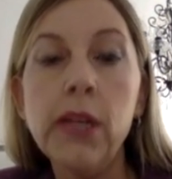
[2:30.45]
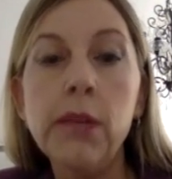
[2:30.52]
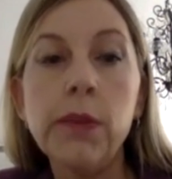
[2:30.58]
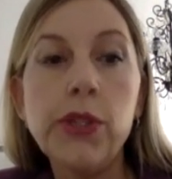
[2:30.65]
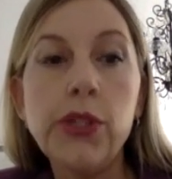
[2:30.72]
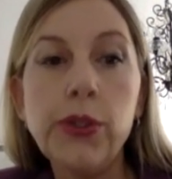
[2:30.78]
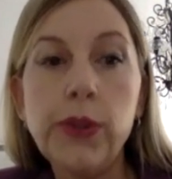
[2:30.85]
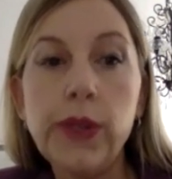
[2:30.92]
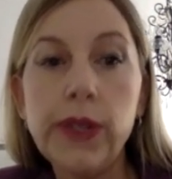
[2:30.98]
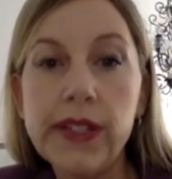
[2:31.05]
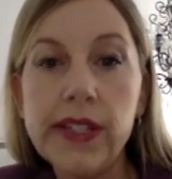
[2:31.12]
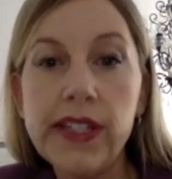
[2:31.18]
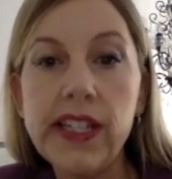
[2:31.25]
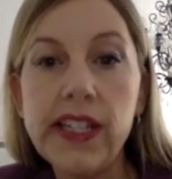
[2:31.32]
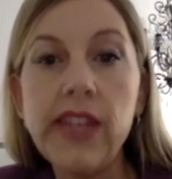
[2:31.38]
But you can
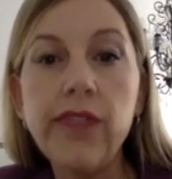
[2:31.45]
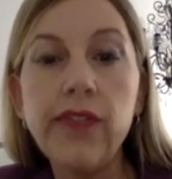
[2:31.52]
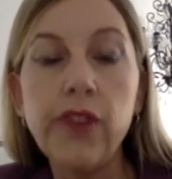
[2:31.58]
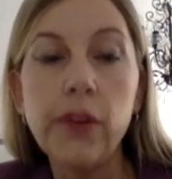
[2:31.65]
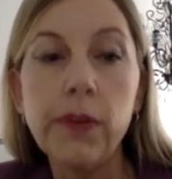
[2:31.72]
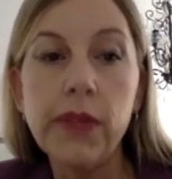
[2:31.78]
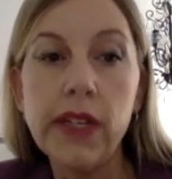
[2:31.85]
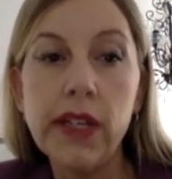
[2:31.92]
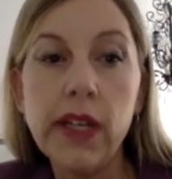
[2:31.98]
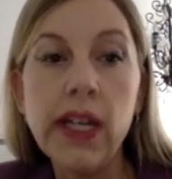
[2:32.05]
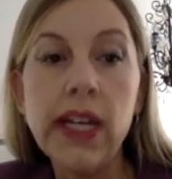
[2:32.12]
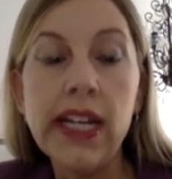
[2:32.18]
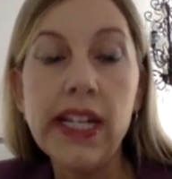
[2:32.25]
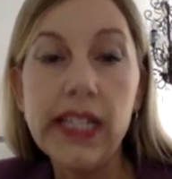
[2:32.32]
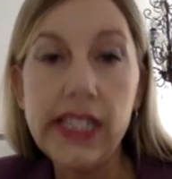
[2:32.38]
see from the
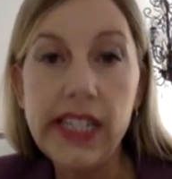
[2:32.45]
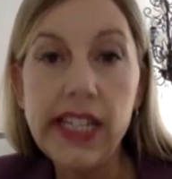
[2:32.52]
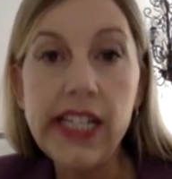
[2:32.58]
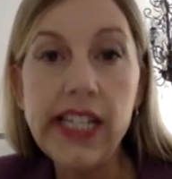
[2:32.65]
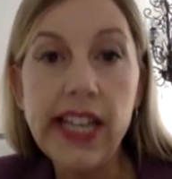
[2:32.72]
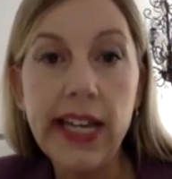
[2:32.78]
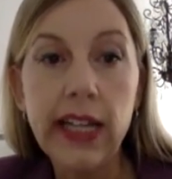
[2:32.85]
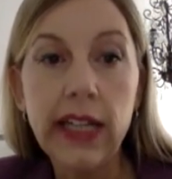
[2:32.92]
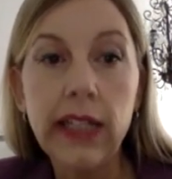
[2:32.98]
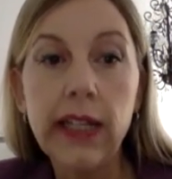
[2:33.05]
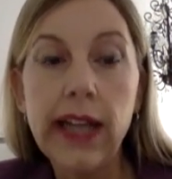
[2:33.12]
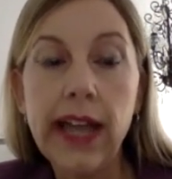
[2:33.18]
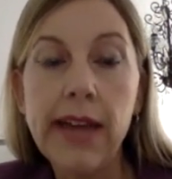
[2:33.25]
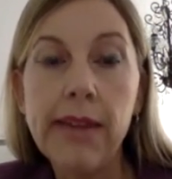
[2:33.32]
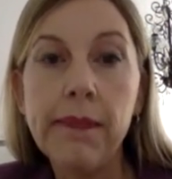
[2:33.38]
detail
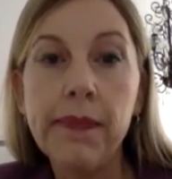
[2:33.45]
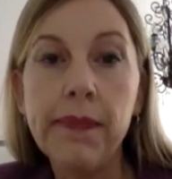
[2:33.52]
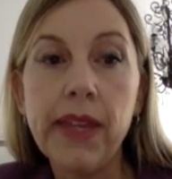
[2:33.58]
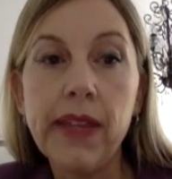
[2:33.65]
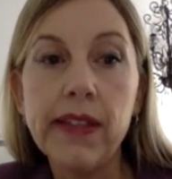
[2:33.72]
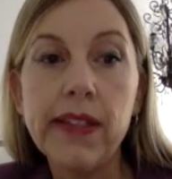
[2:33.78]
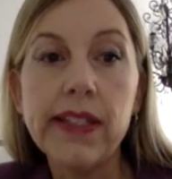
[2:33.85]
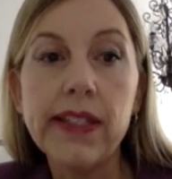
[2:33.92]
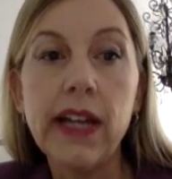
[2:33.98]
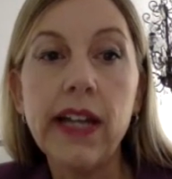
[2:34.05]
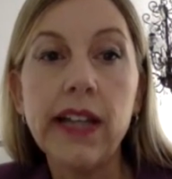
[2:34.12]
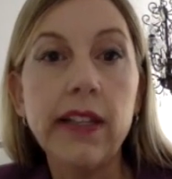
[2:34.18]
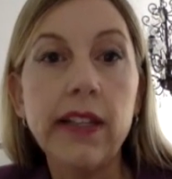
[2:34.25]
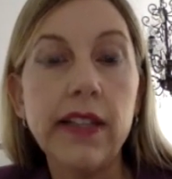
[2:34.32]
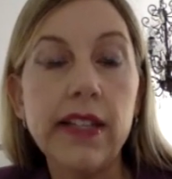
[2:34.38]
in the
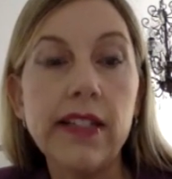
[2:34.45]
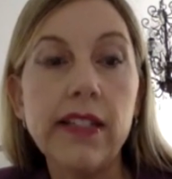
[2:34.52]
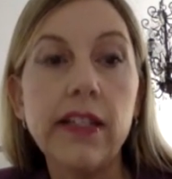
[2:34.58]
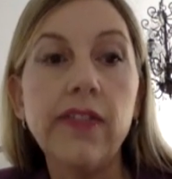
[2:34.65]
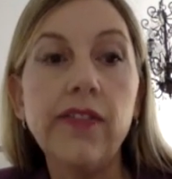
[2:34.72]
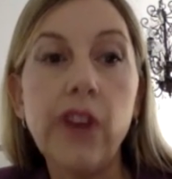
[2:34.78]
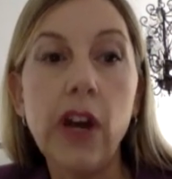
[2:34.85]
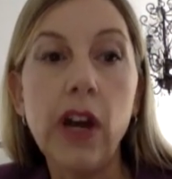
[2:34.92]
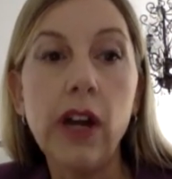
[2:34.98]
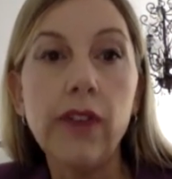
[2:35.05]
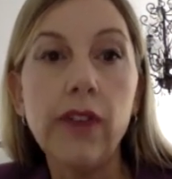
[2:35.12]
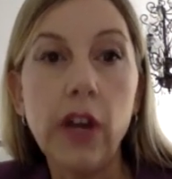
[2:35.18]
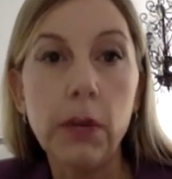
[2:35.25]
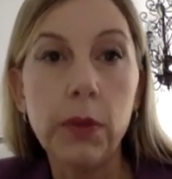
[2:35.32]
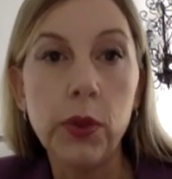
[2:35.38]
slide that this is a far,
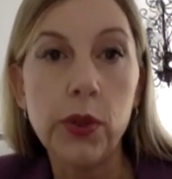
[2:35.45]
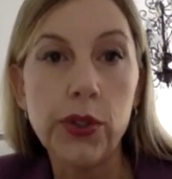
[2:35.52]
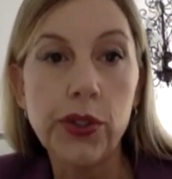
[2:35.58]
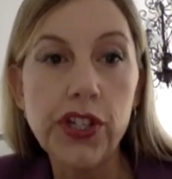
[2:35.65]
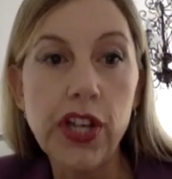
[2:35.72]
far broader